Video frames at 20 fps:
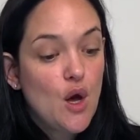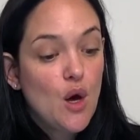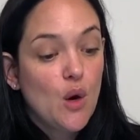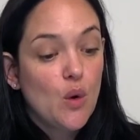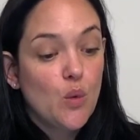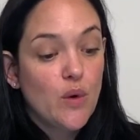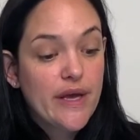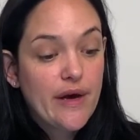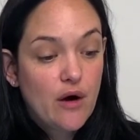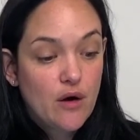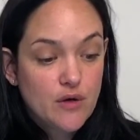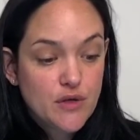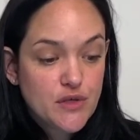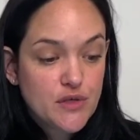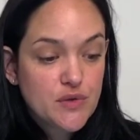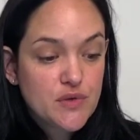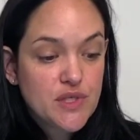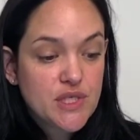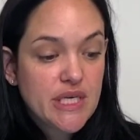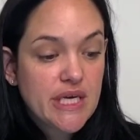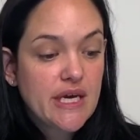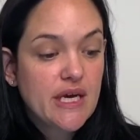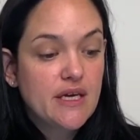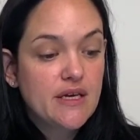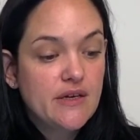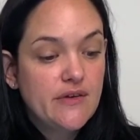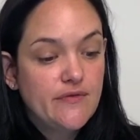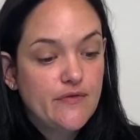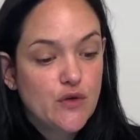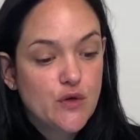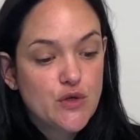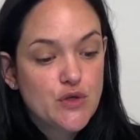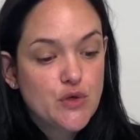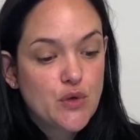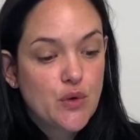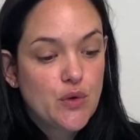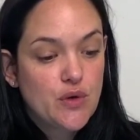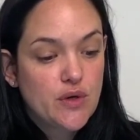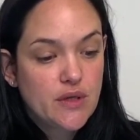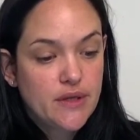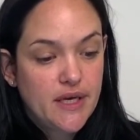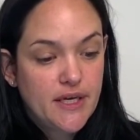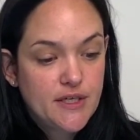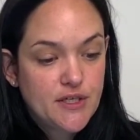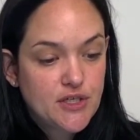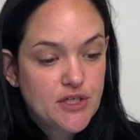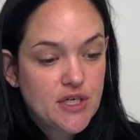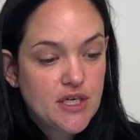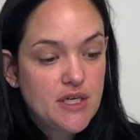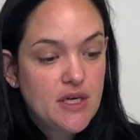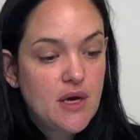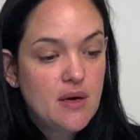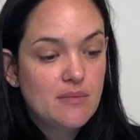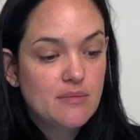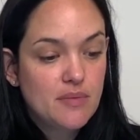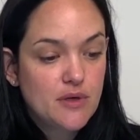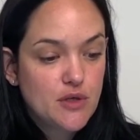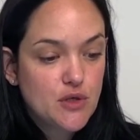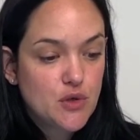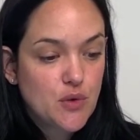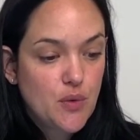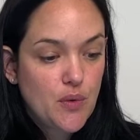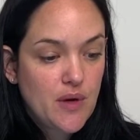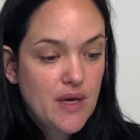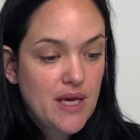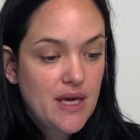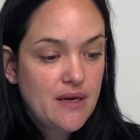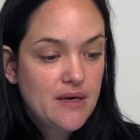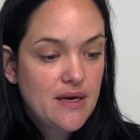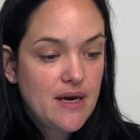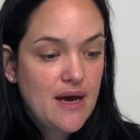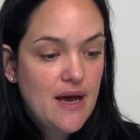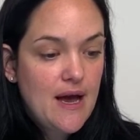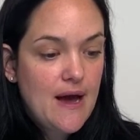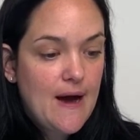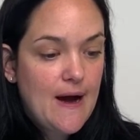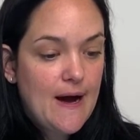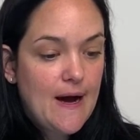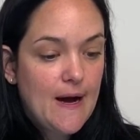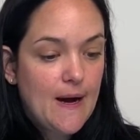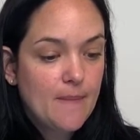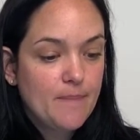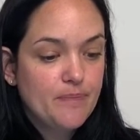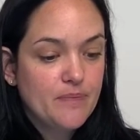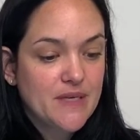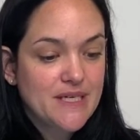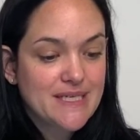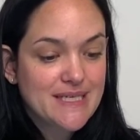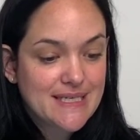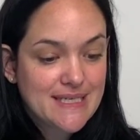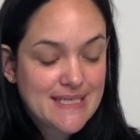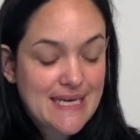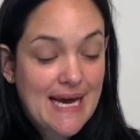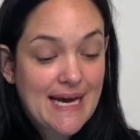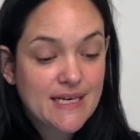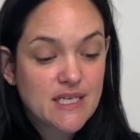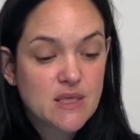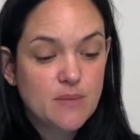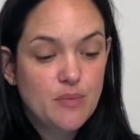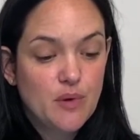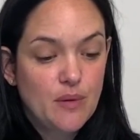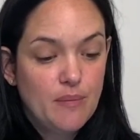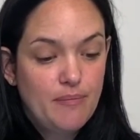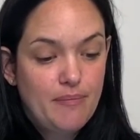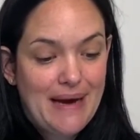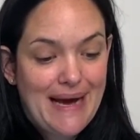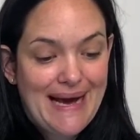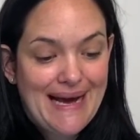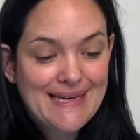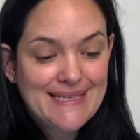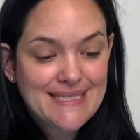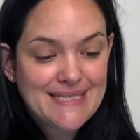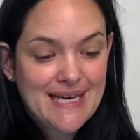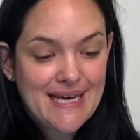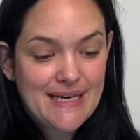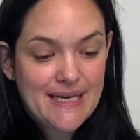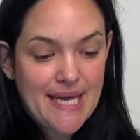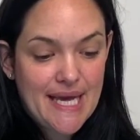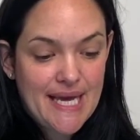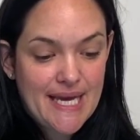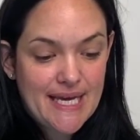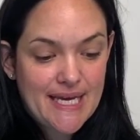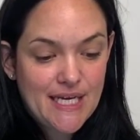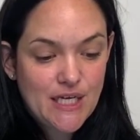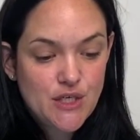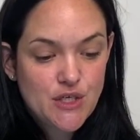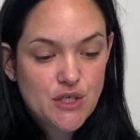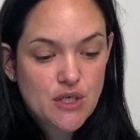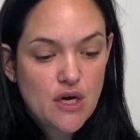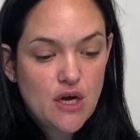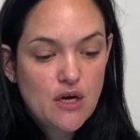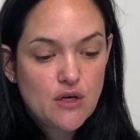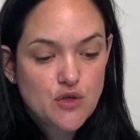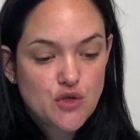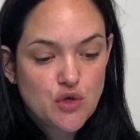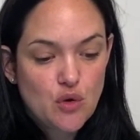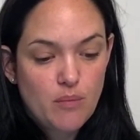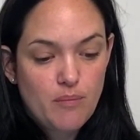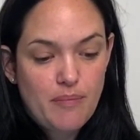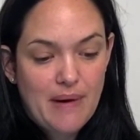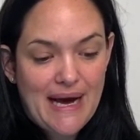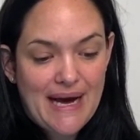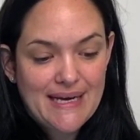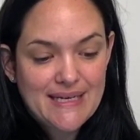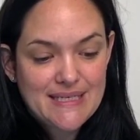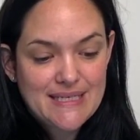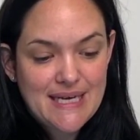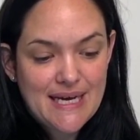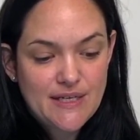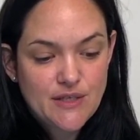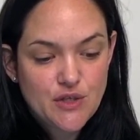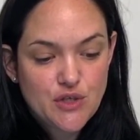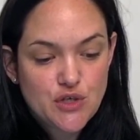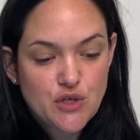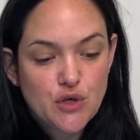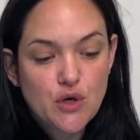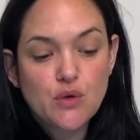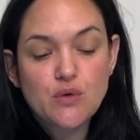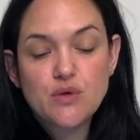We also see an inverse correlation between um, detectable BAT and age. So BAT tends to go